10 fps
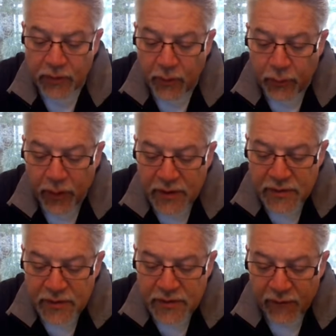the
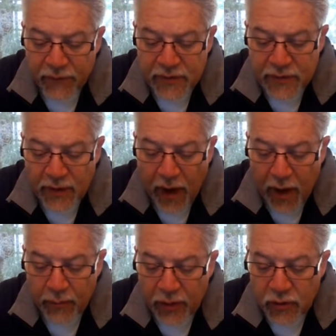presence of the
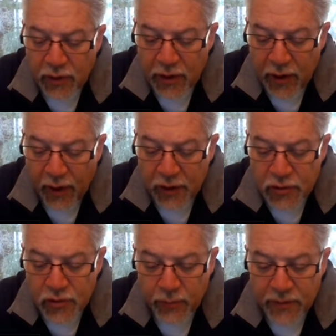sky but you cannot
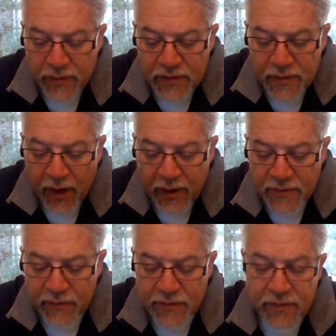interpret the signs
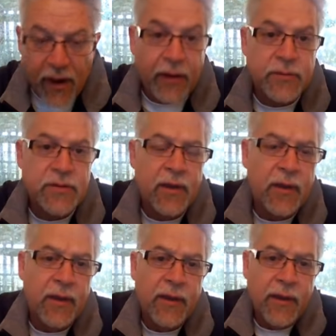of the times
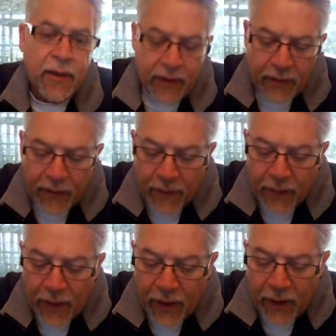
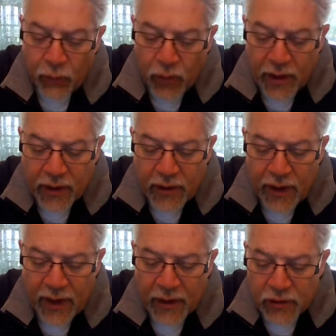a wicked
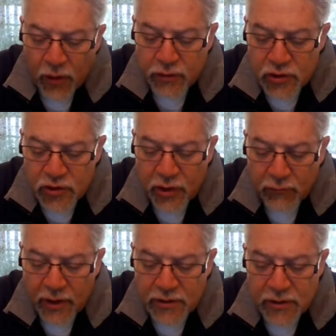and adulterous
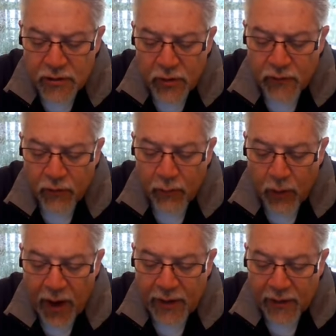generation looks for
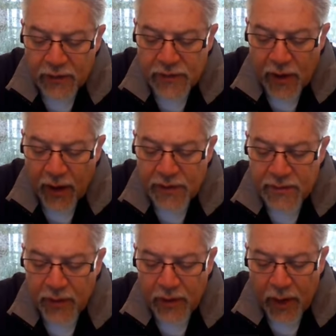miraculous signs
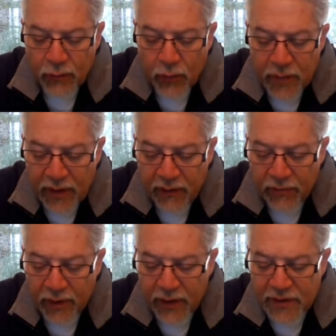but none will be
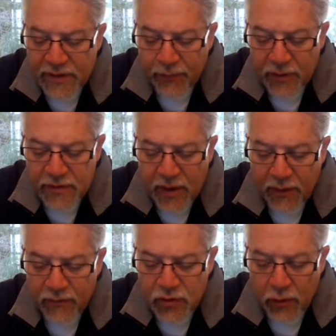given it except the
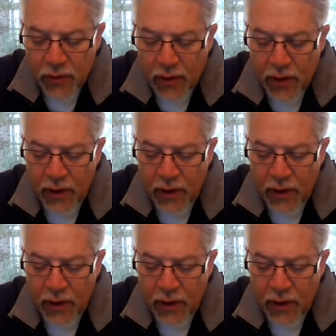sign of jonah